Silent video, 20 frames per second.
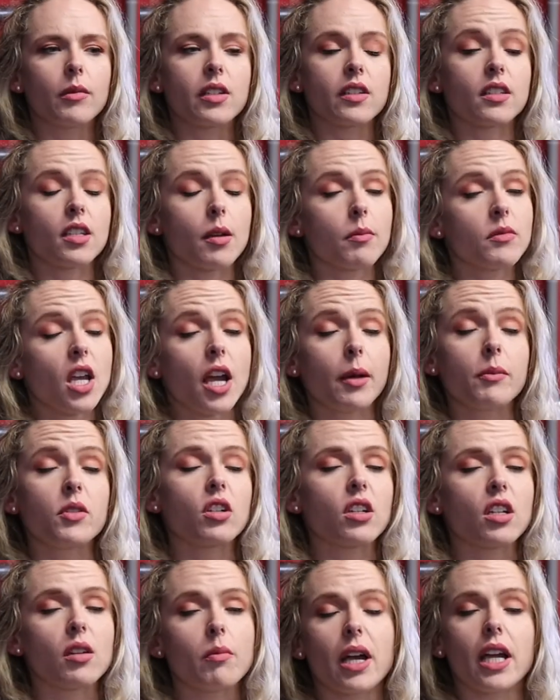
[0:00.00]

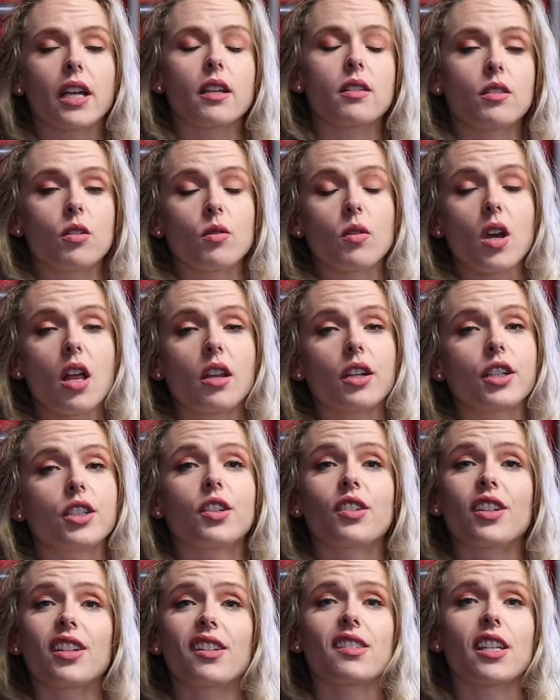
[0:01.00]
Sometimes you're gonna buy a suit color
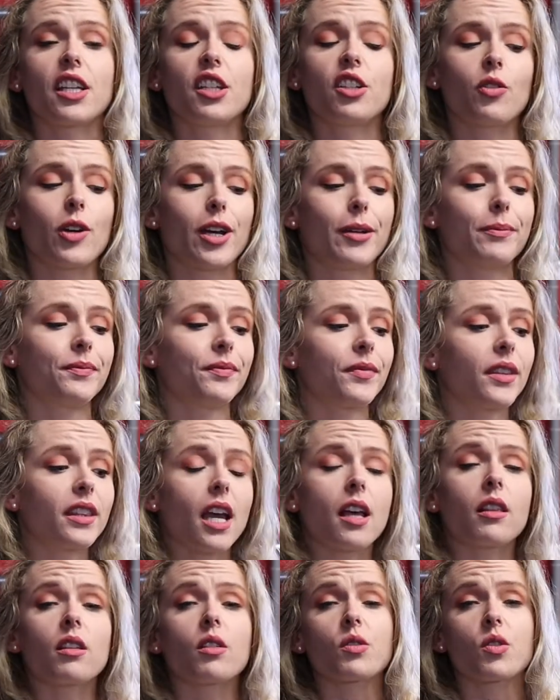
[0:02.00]
and you're gonna say, you know what,
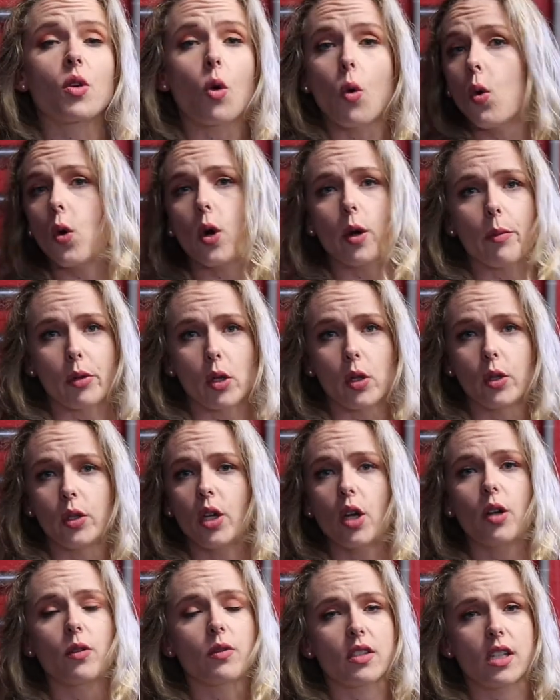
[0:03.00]
that looks horrible
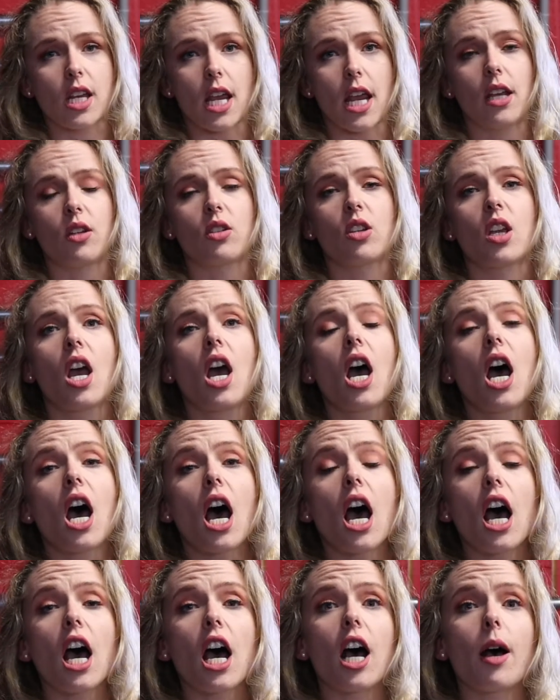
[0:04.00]
on stage.
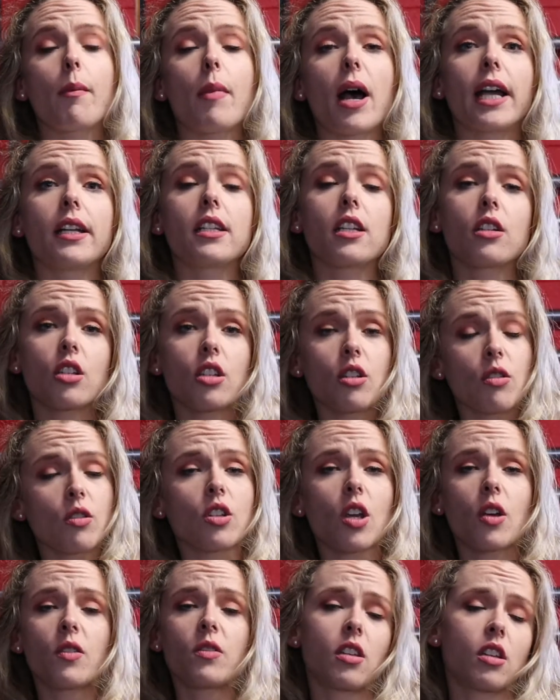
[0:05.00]
I did 2
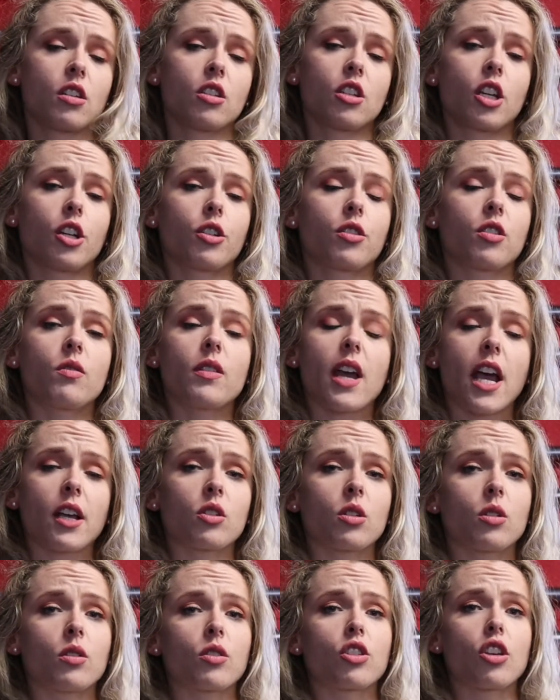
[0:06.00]
shows this year, 2
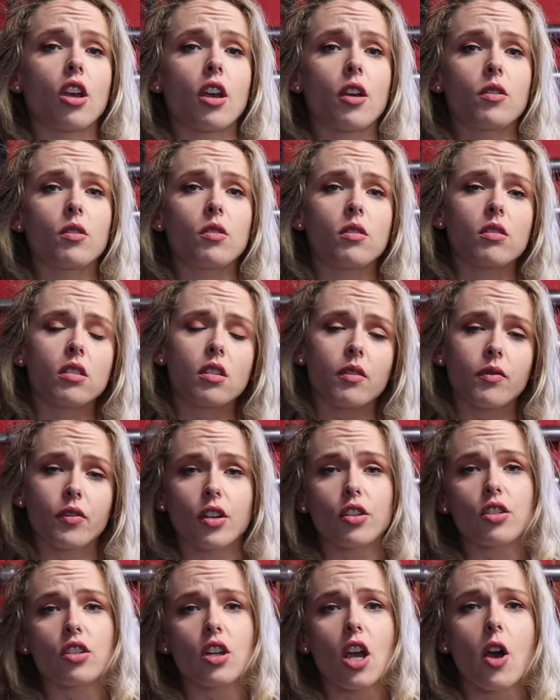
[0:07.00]
national shows. The
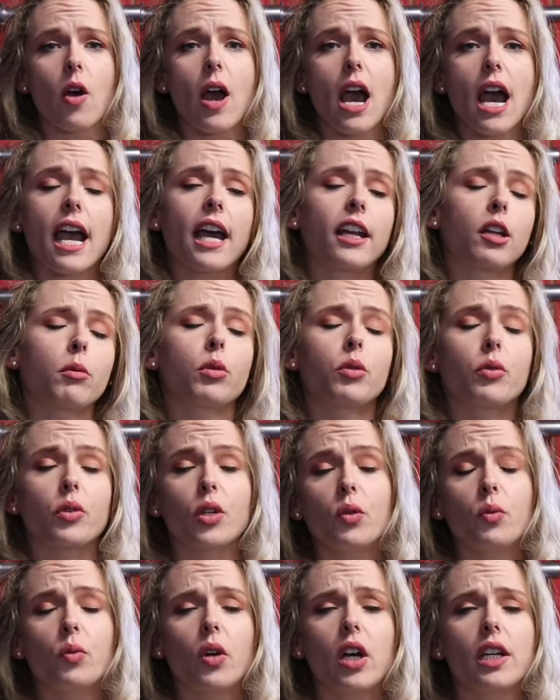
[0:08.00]
first show, I had a
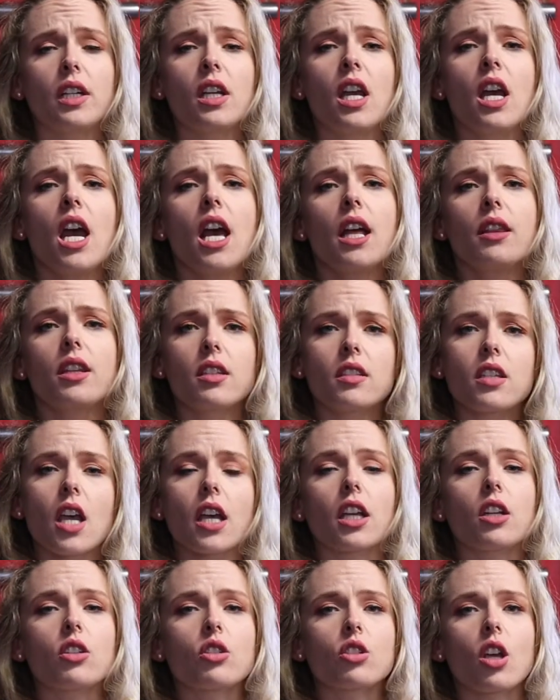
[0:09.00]
maroon one. The
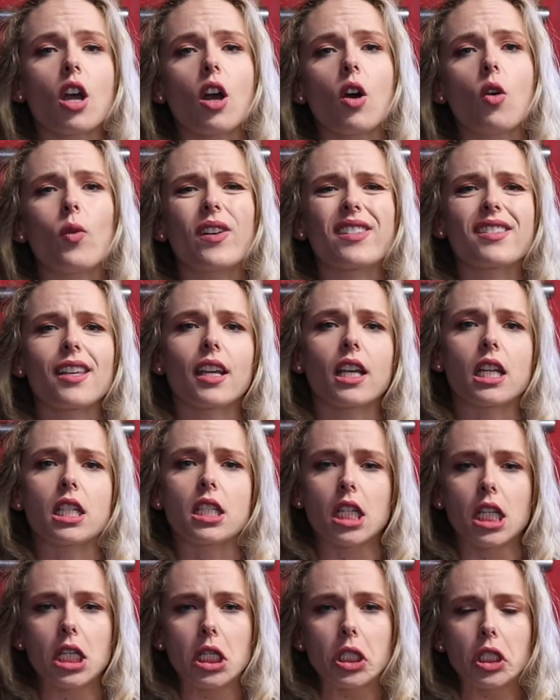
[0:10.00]
second show was like a
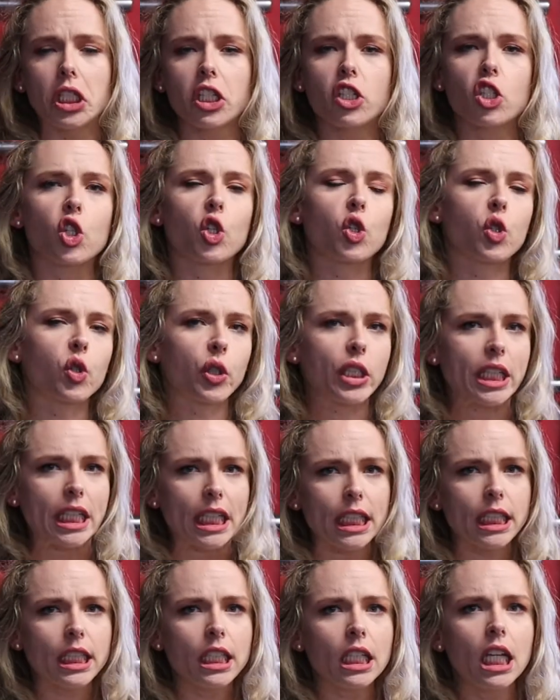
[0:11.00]
tealish
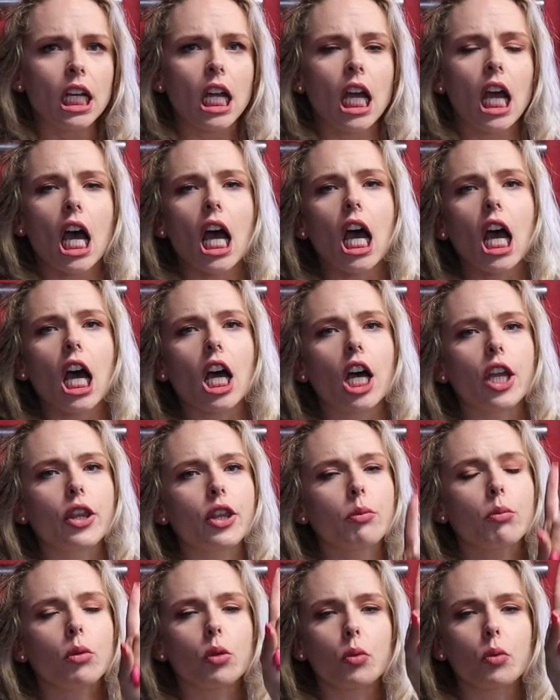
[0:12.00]
green. The